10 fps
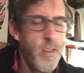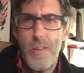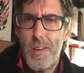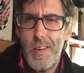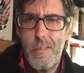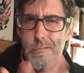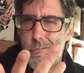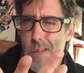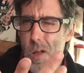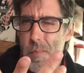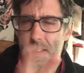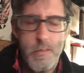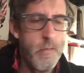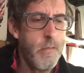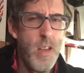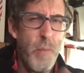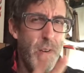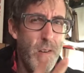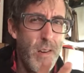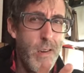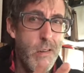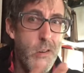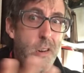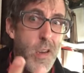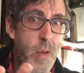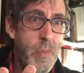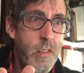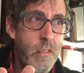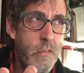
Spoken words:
Hoodie, helmet, hoodie, helmet.